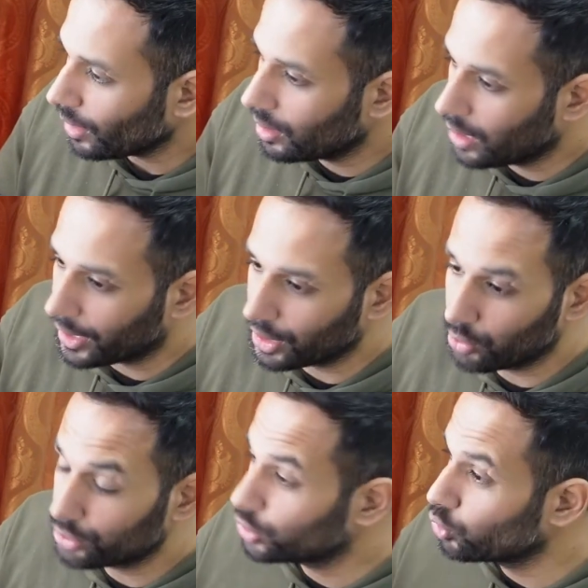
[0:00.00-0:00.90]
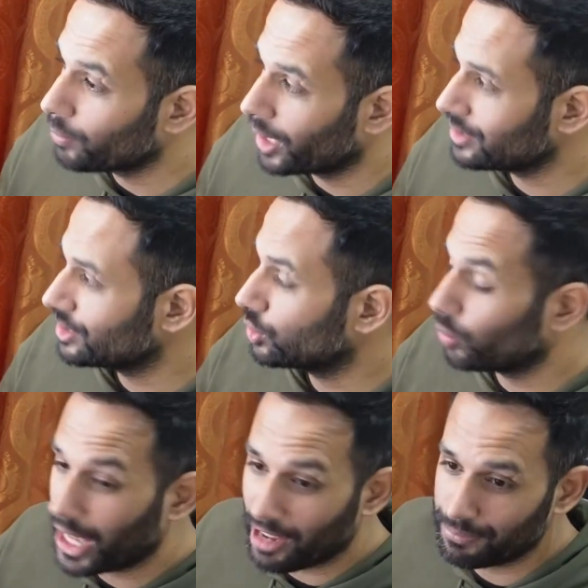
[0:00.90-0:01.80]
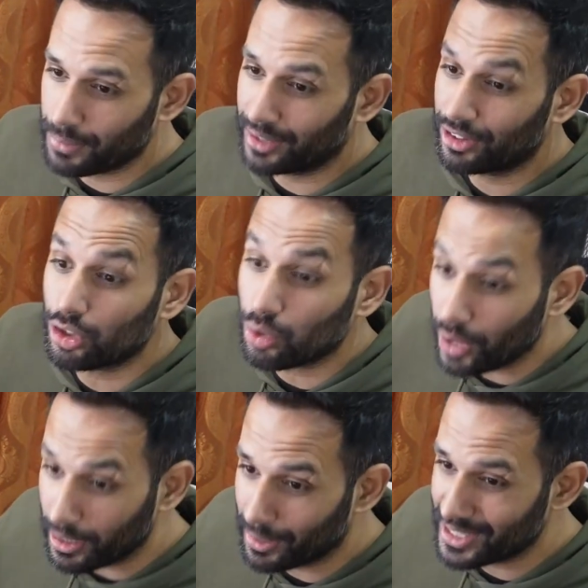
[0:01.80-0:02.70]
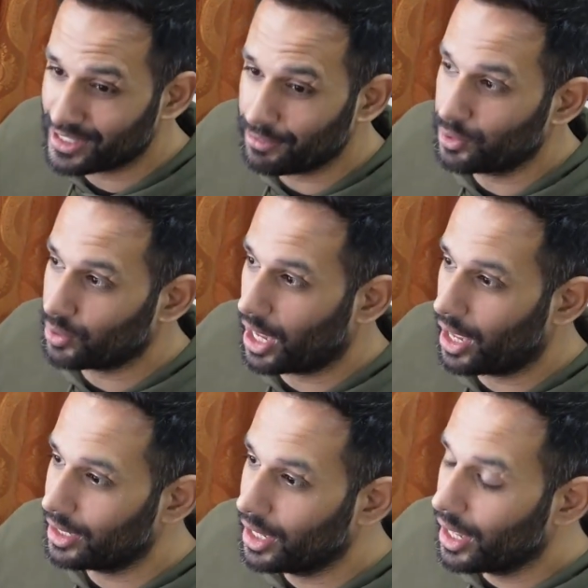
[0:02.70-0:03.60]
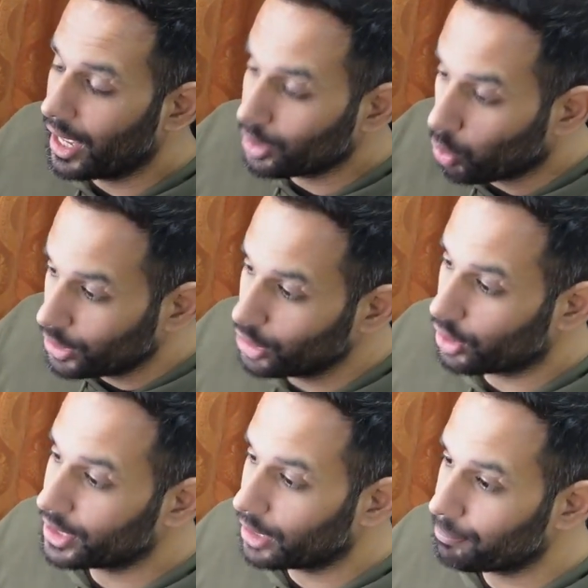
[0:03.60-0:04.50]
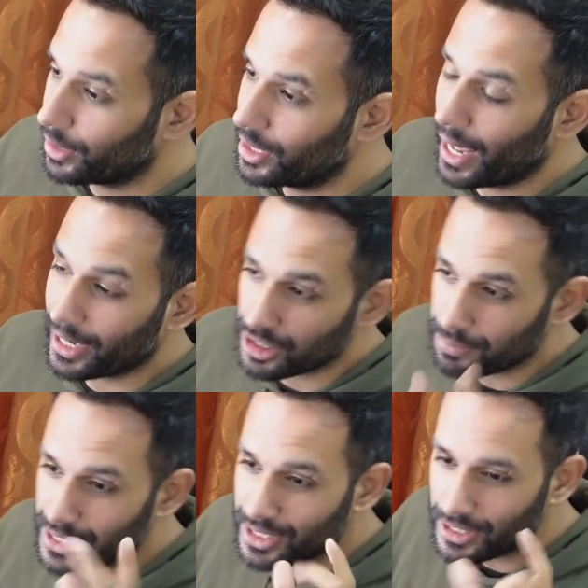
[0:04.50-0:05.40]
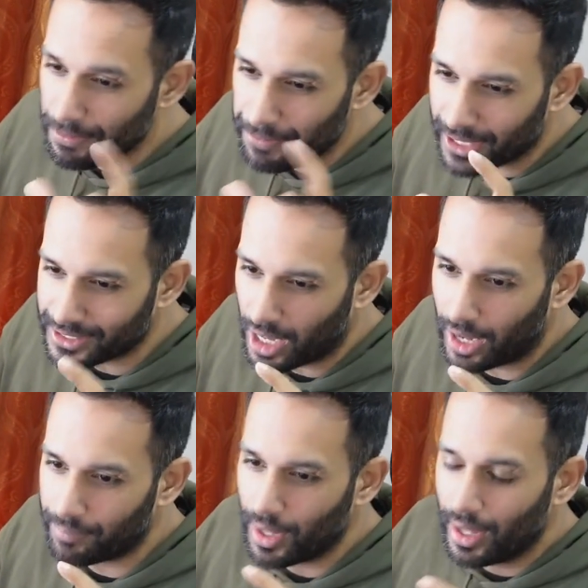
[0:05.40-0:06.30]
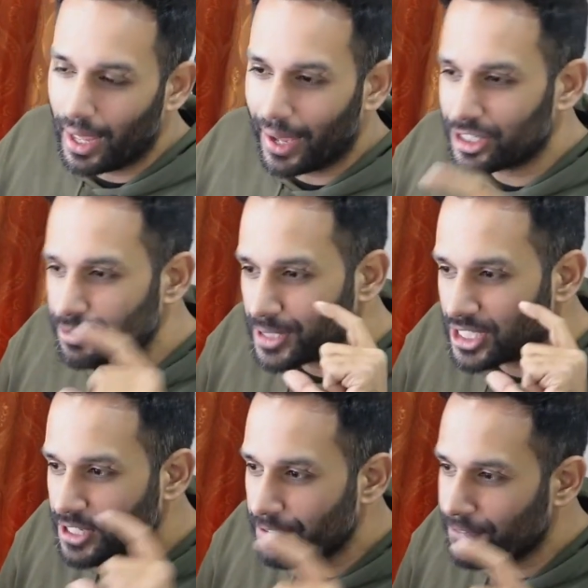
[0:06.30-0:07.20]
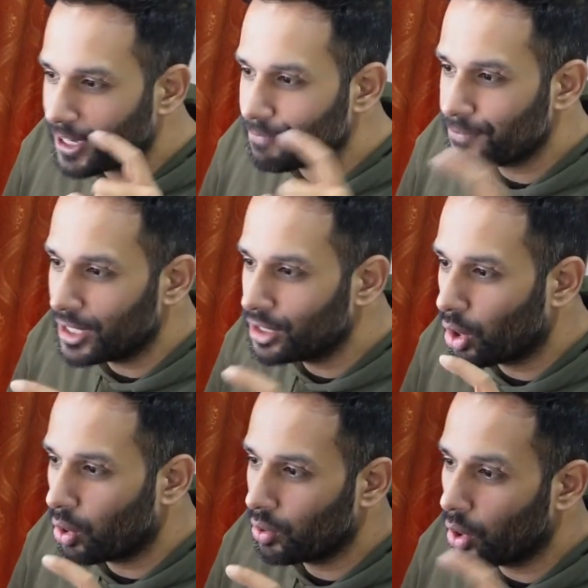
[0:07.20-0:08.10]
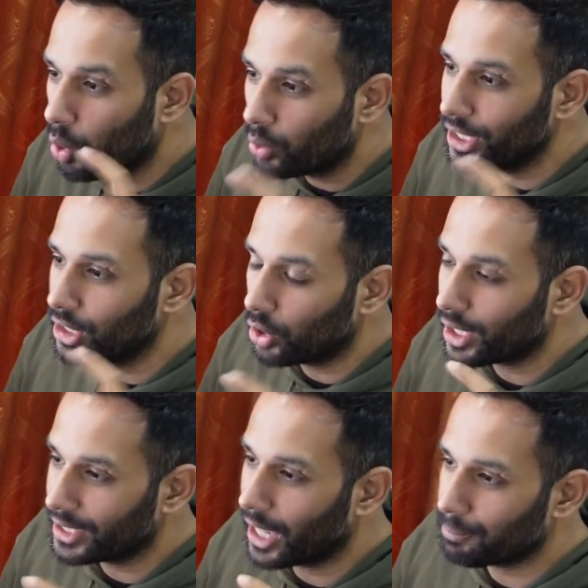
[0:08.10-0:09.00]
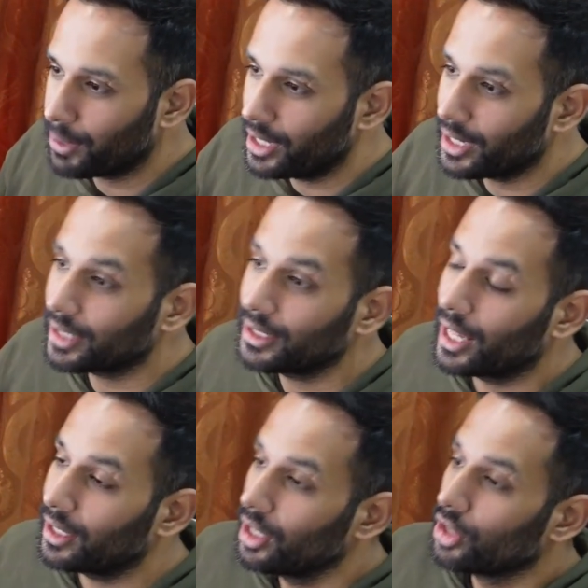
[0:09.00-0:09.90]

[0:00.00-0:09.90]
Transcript: 2 months, 2.5 months, 3 months if you can, and only look at that pair at a specific time, at a specific window. Only look at that pair, and then